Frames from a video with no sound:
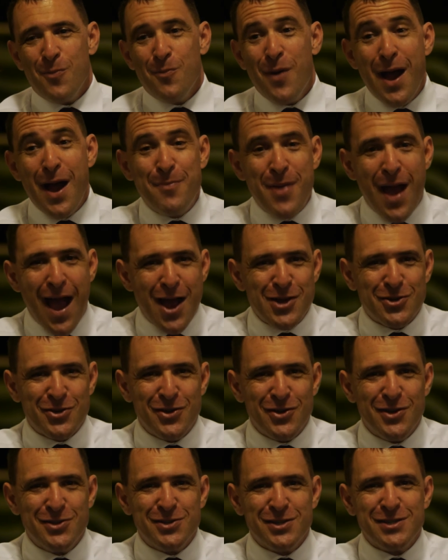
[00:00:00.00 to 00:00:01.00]
what my
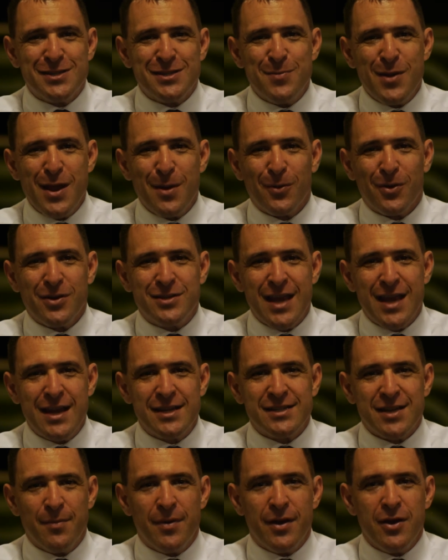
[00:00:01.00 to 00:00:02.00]
passion is to be able to
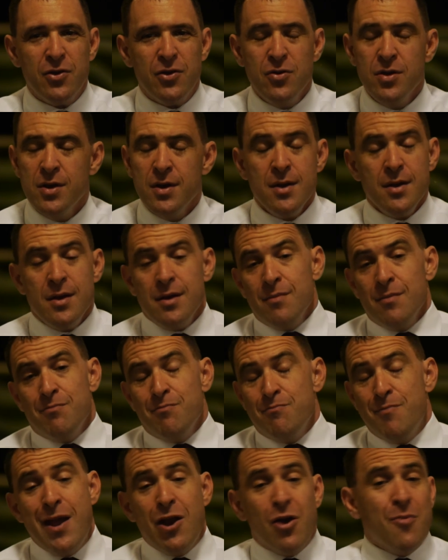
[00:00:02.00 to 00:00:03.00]
take somebody who
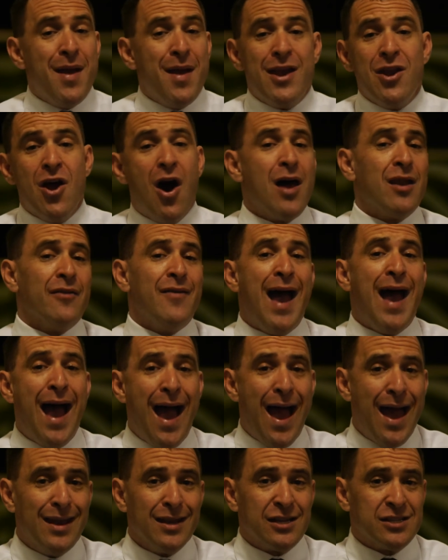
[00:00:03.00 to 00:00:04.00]
may or may not have
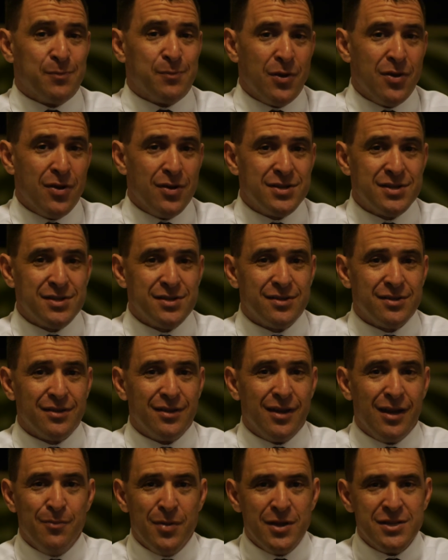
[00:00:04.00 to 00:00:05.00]
had
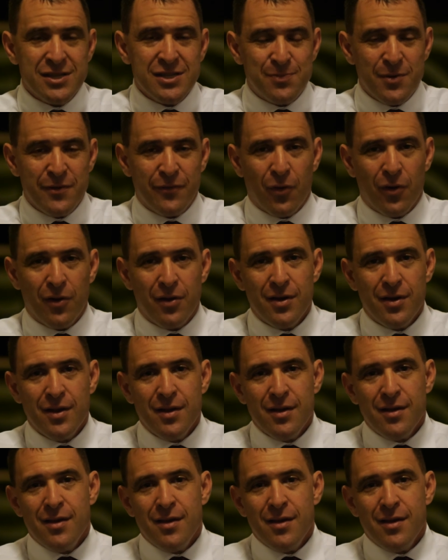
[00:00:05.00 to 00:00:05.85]
experience in business before